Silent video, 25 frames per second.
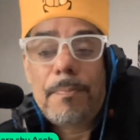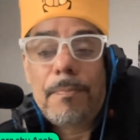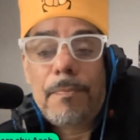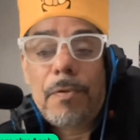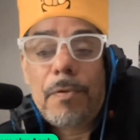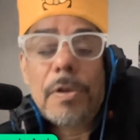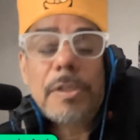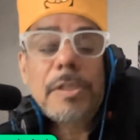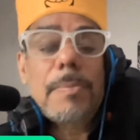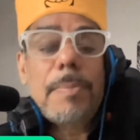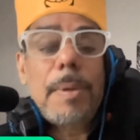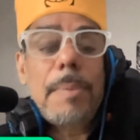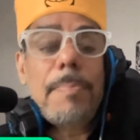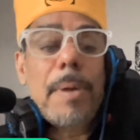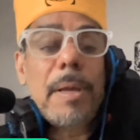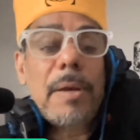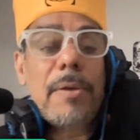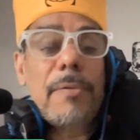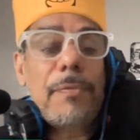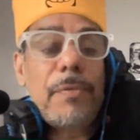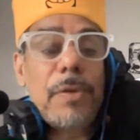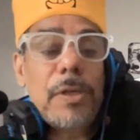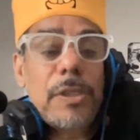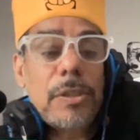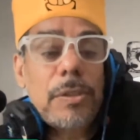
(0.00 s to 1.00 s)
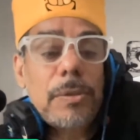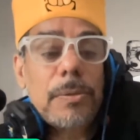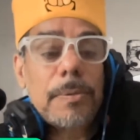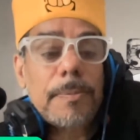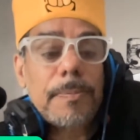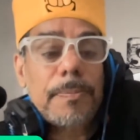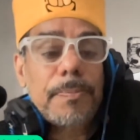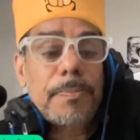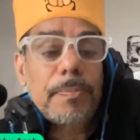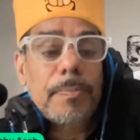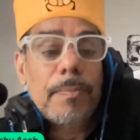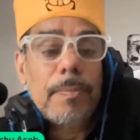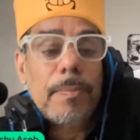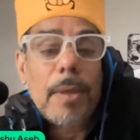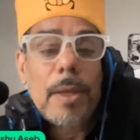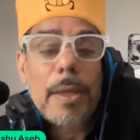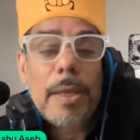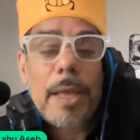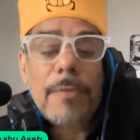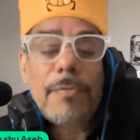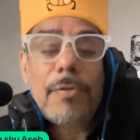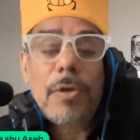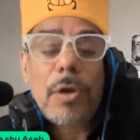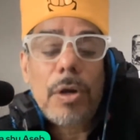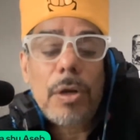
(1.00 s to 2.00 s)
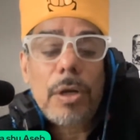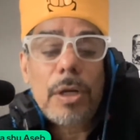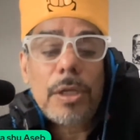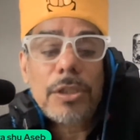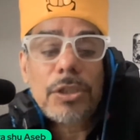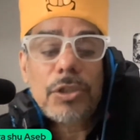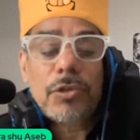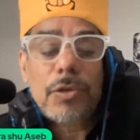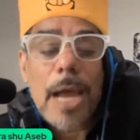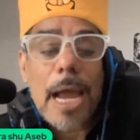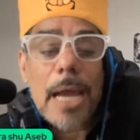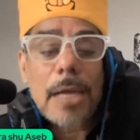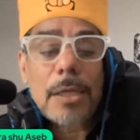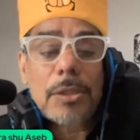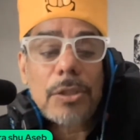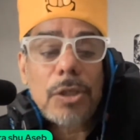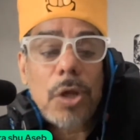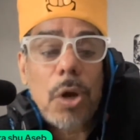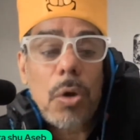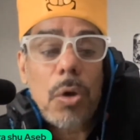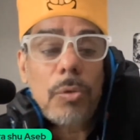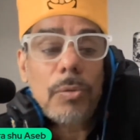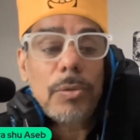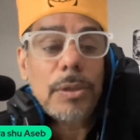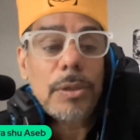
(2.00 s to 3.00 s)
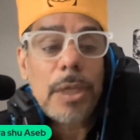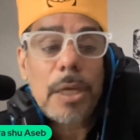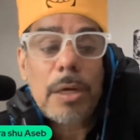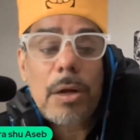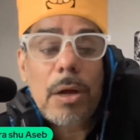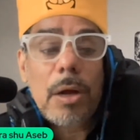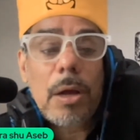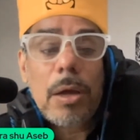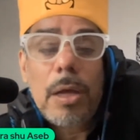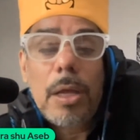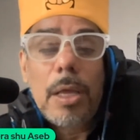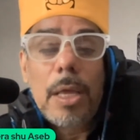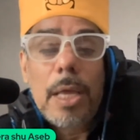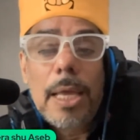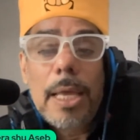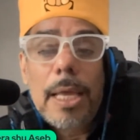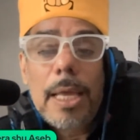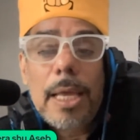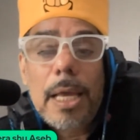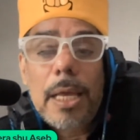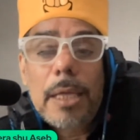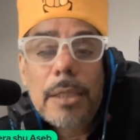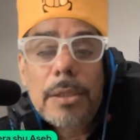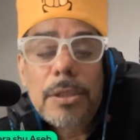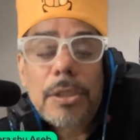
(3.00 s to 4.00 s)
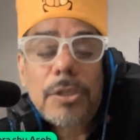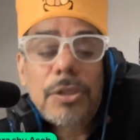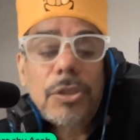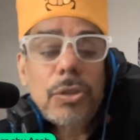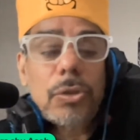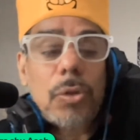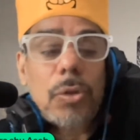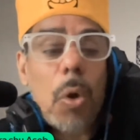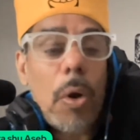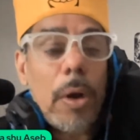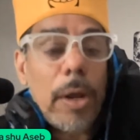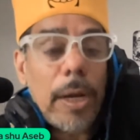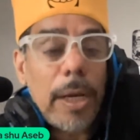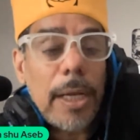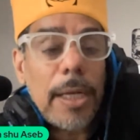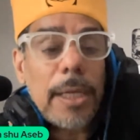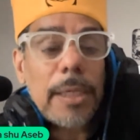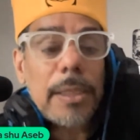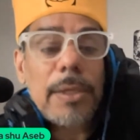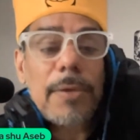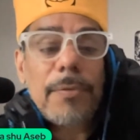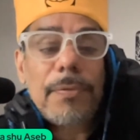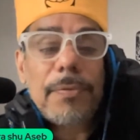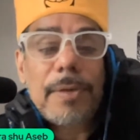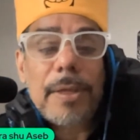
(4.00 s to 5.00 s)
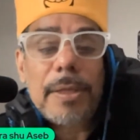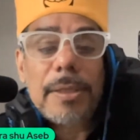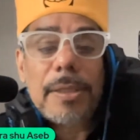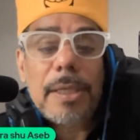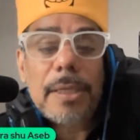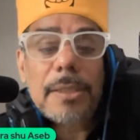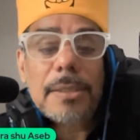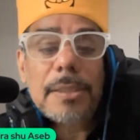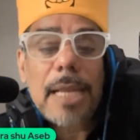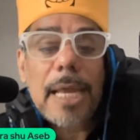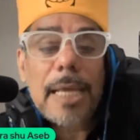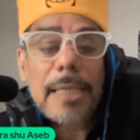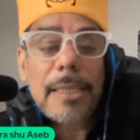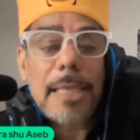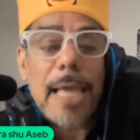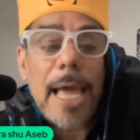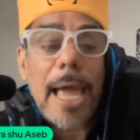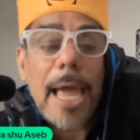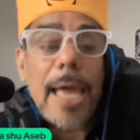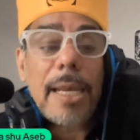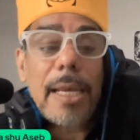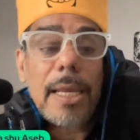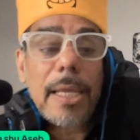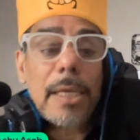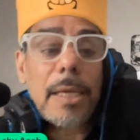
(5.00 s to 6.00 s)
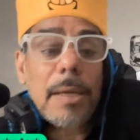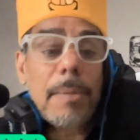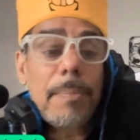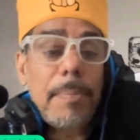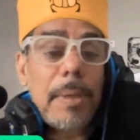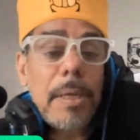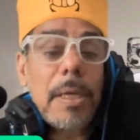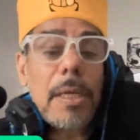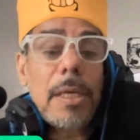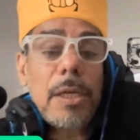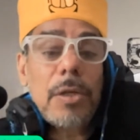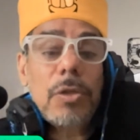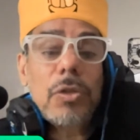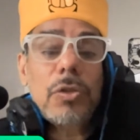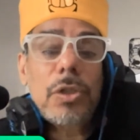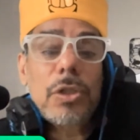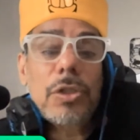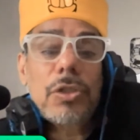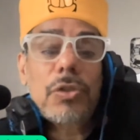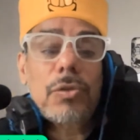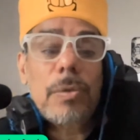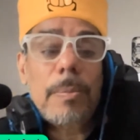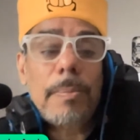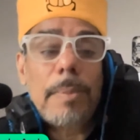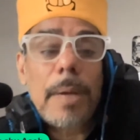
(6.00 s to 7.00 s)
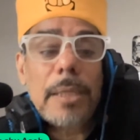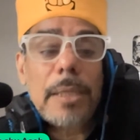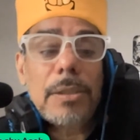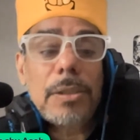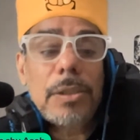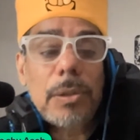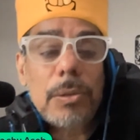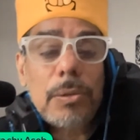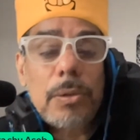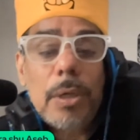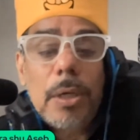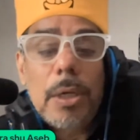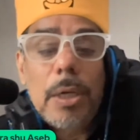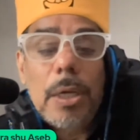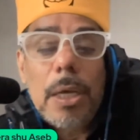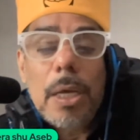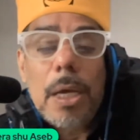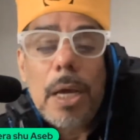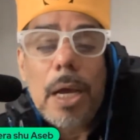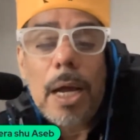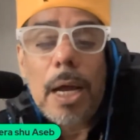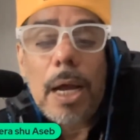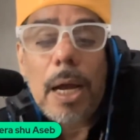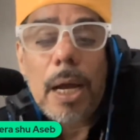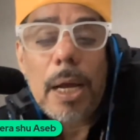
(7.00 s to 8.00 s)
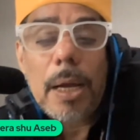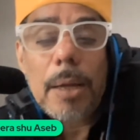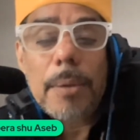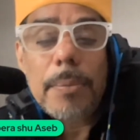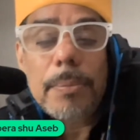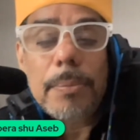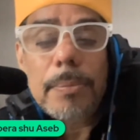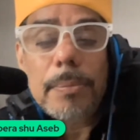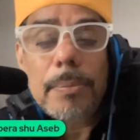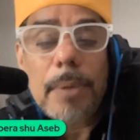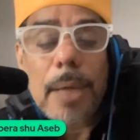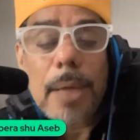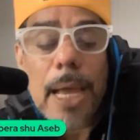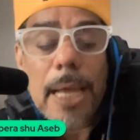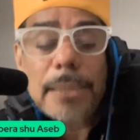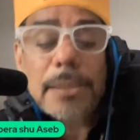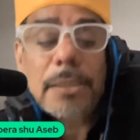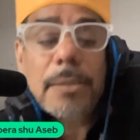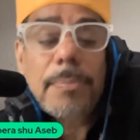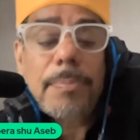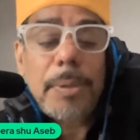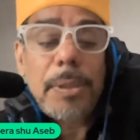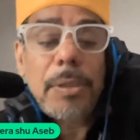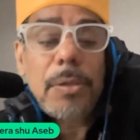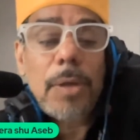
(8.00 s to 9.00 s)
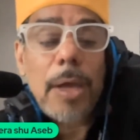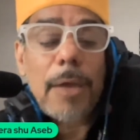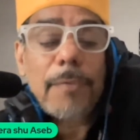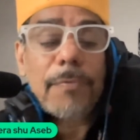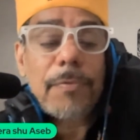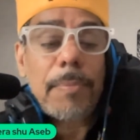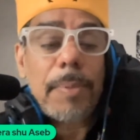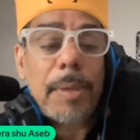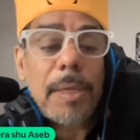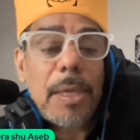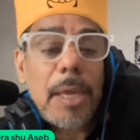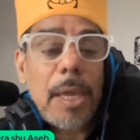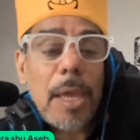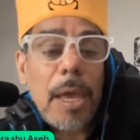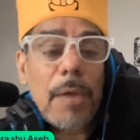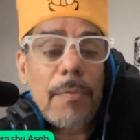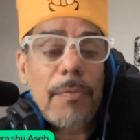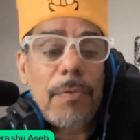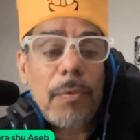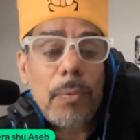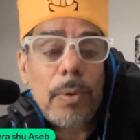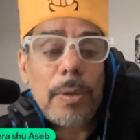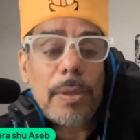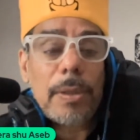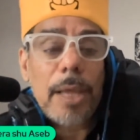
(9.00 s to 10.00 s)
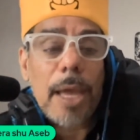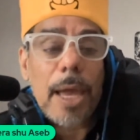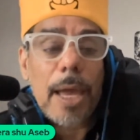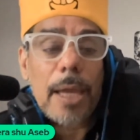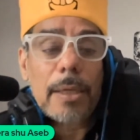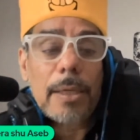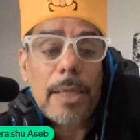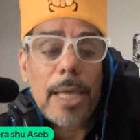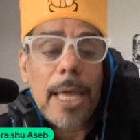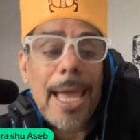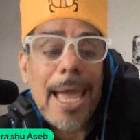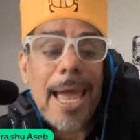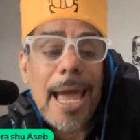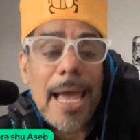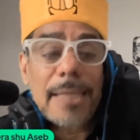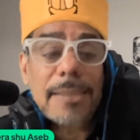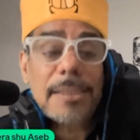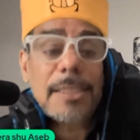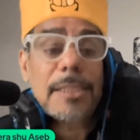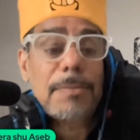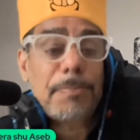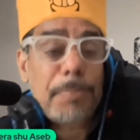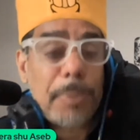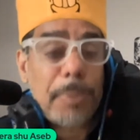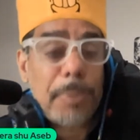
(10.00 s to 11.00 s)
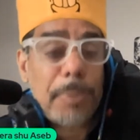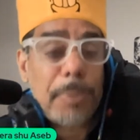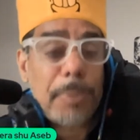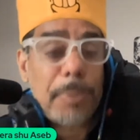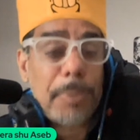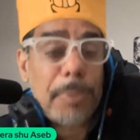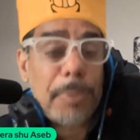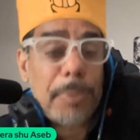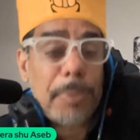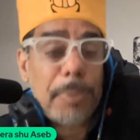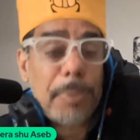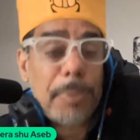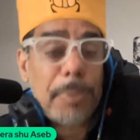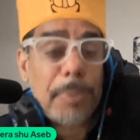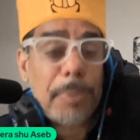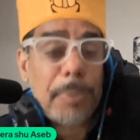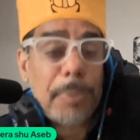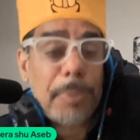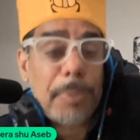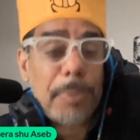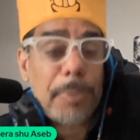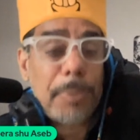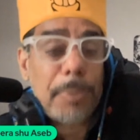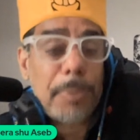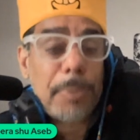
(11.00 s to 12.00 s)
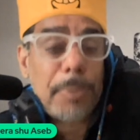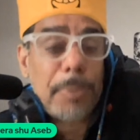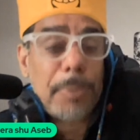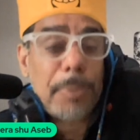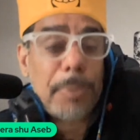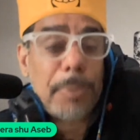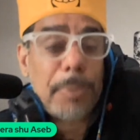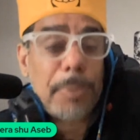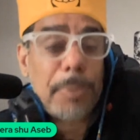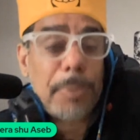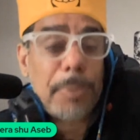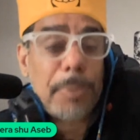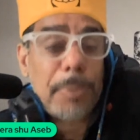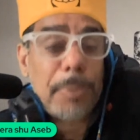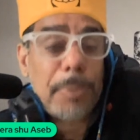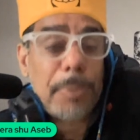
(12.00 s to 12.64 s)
for it to be beneficial. If you're going to extract tones that are distorted and different things like that, it could be a little detrimental. You have to be careful with that. It has its place, don't get me wrong.